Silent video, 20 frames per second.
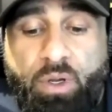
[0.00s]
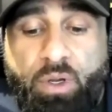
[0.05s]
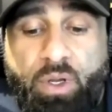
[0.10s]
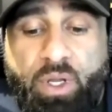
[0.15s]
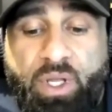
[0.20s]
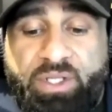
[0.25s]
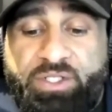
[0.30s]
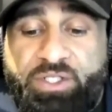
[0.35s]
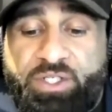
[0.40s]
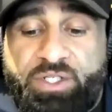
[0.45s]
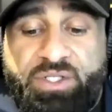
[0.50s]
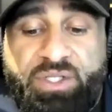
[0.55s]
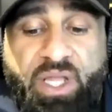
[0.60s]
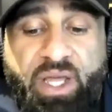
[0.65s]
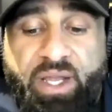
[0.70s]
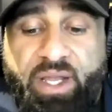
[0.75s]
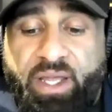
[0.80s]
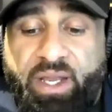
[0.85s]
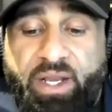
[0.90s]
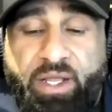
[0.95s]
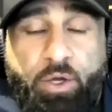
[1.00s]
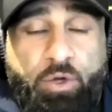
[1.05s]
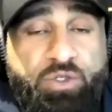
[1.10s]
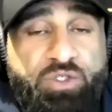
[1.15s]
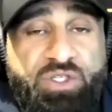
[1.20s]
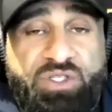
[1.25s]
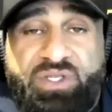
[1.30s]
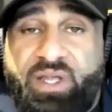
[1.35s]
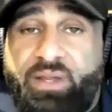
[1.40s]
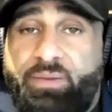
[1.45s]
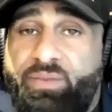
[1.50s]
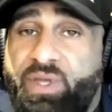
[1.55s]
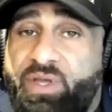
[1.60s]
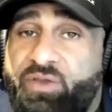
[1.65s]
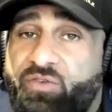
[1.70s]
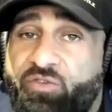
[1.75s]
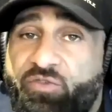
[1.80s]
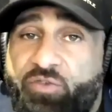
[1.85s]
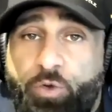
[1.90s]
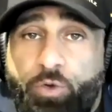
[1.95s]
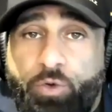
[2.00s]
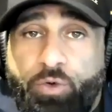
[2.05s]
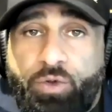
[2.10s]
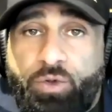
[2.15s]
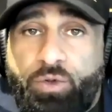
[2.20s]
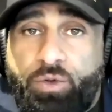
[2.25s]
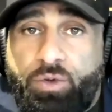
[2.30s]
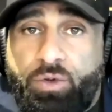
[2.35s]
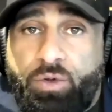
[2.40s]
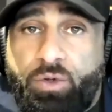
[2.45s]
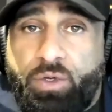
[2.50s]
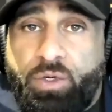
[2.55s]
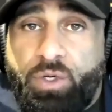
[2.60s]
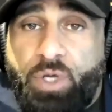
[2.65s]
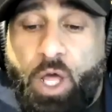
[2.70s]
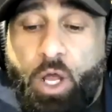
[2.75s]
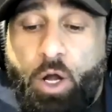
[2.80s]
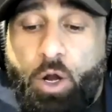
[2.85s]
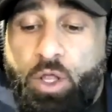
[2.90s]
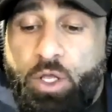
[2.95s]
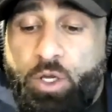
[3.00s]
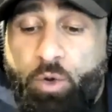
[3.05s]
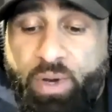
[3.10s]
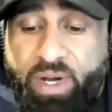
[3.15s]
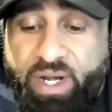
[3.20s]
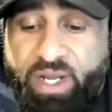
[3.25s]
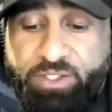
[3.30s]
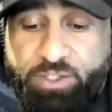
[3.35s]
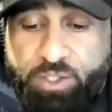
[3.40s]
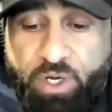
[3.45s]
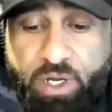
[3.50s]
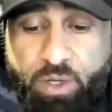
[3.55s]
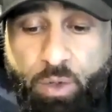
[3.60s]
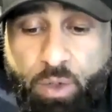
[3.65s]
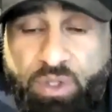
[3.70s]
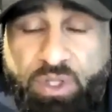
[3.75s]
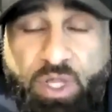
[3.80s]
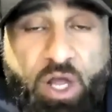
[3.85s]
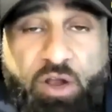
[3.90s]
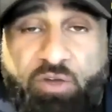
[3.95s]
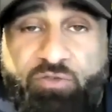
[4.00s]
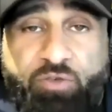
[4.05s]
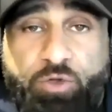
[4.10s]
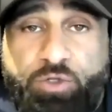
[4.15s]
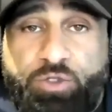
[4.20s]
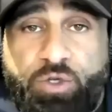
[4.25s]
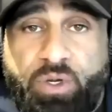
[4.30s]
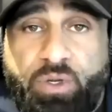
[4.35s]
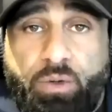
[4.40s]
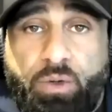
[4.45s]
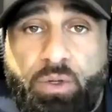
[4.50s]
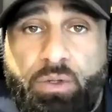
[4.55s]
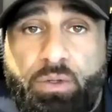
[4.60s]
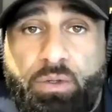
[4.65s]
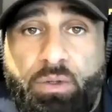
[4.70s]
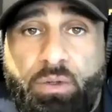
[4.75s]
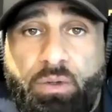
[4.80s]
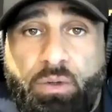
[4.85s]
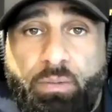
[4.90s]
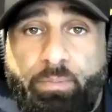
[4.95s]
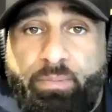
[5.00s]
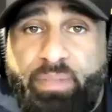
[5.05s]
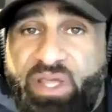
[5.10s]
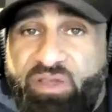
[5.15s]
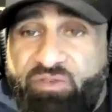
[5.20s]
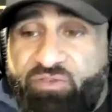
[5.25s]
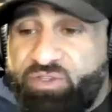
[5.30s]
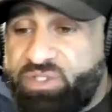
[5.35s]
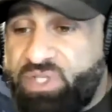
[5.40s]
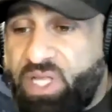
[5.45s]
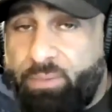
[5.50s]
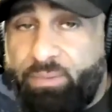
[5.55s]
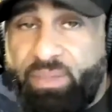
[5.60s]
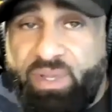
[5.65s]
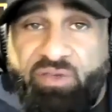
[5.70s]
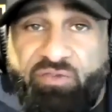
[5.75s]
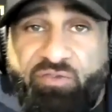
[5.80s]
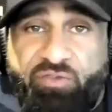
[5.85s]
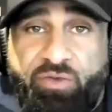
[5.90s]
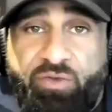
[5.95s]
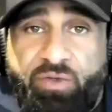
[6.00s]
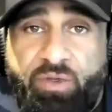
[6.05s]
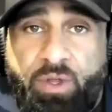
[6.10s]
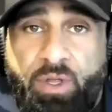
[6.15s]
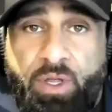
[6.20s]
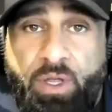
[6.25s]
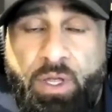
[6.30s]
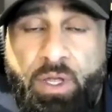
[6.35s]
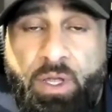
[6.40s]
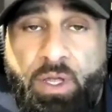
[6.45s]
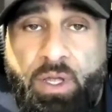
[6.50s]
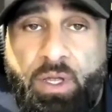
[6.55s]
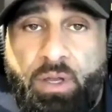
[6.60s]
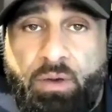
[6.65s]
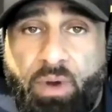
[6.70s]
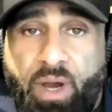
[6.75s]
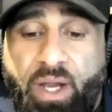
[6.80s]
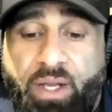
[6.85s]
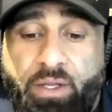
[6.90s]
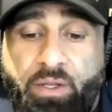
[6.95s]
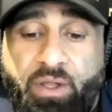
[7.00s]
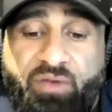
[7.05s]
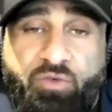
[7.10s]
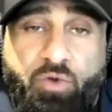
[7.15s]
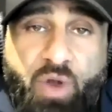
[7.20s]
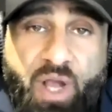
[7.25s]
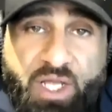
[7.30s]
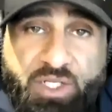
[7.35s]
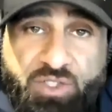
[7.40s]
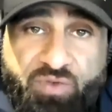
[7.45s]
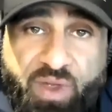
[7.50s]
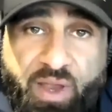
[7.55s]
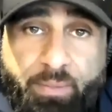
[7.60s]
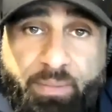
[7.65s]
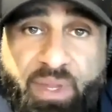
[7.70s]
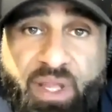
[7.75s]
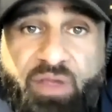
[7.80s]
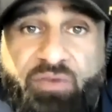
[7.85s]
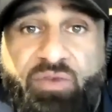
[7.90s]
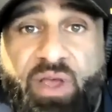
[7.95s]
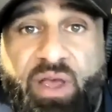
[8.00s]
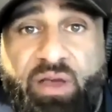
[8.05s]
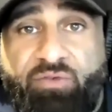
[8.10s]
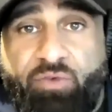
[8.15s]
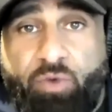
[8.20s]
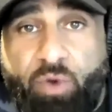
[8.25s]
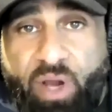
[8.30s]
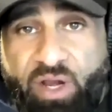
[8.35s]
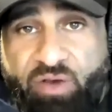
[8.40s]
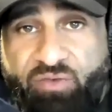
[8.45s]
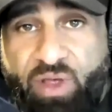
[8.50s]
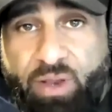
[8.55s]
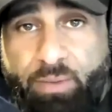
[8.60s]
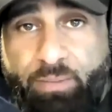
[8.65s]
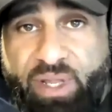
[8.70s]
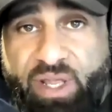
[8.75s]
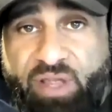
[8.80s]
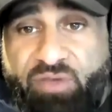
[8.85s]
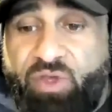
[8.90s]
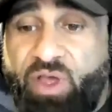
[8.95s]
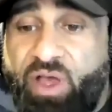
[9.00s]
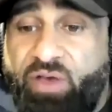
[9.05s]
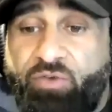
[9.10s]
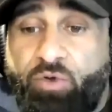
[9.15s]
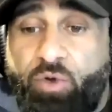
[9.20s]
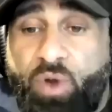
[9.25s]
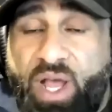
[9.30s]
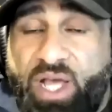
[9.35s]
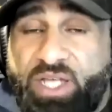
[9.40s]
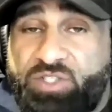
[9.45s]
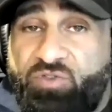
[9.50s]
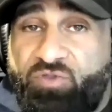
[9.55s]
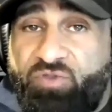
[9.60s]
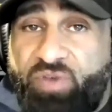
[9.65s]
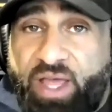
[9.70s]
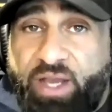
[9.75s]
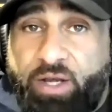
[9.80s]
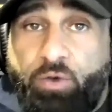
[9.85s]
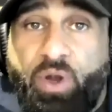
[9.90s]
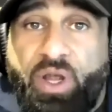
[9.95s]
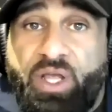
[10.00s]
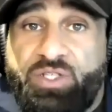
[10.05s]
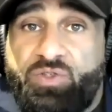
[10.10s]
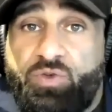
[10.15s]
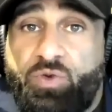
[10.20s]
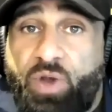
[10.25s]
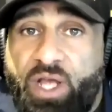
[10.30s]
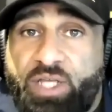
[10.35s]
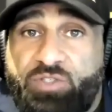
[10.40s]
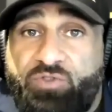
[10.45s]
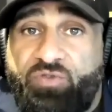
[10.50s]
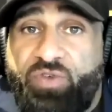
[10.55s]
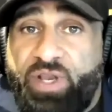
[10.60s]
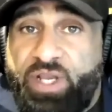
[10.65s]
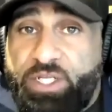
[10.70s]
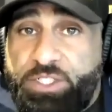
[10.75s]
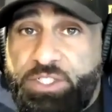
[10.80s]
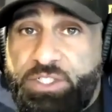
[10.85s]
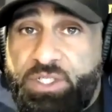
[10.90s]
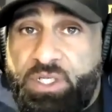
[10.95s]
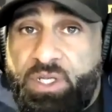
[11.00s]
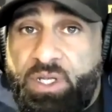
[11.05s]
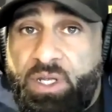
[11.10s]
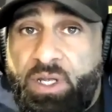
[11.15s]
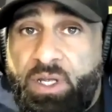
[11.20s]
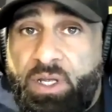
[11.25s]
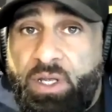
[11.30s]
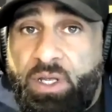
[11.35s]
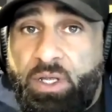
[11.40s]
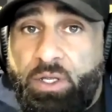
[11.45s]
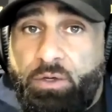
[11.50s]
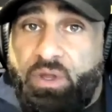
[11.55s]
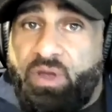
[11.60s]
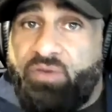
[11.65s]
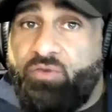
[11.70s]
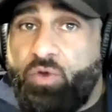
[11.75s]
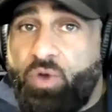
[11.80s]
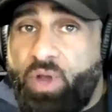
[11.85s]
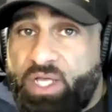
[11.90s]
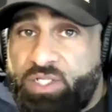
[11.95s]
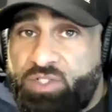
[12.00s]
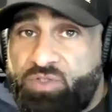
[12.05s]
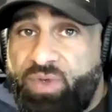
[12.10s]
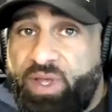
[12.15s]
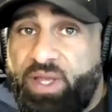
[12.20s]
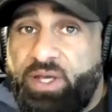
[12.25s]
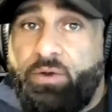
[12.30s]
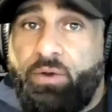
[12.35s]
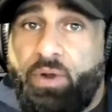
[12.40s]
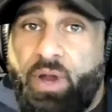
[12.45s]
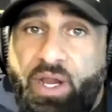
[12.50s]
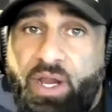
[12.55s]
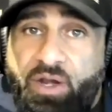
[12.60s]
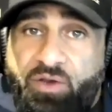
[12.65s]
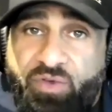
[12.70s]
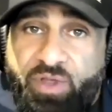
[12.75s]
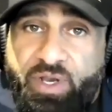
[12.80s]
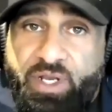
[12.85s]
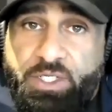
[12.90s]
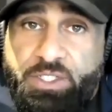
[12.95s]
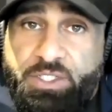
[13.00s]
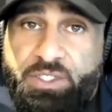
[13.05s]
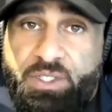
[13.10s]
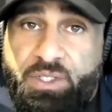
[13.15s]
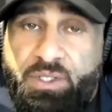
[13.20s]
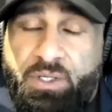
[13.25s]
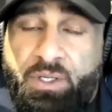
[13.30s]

it's just like, and it goes the same thing for food. Not all ingredients are equal. Not all foods are equal. Beef is not beef, right? You have grass-fed beef, you have grain-fed beef, you have grass-fed, grass-finished, you have grass-fed, grain-finished.